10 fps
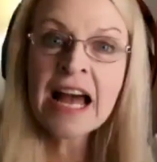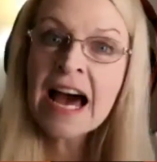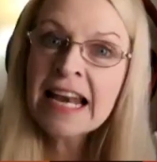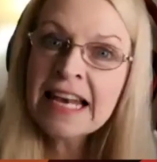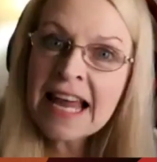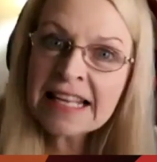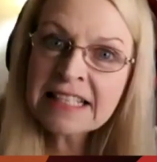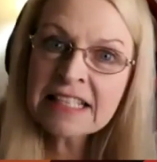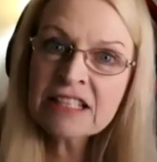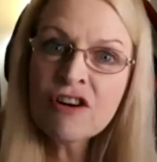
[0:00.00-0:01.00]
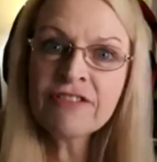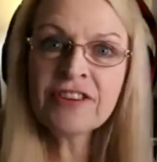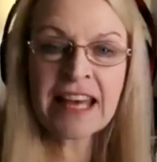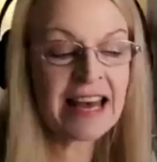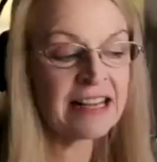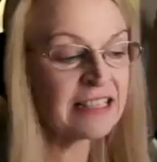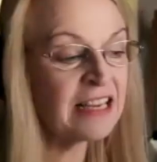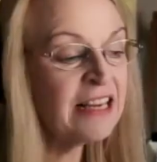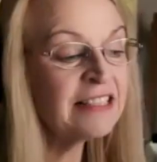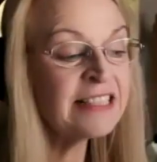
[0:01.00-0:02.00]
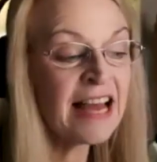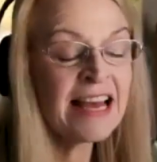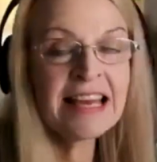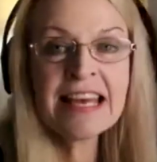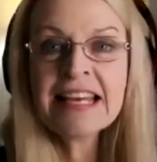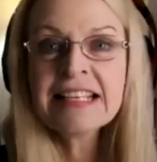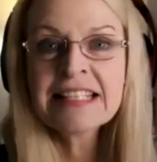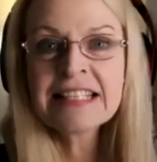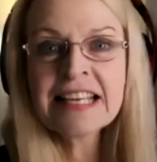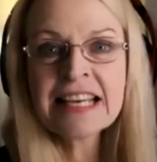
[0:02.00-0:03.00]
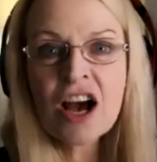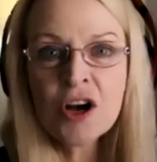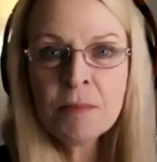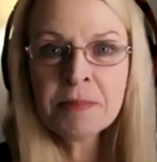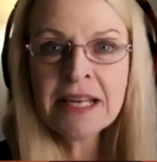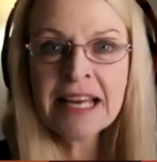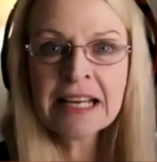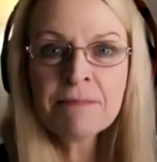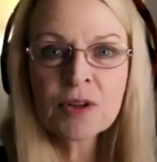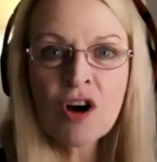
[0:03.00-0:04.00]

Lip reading: And let us not forget, today is the opening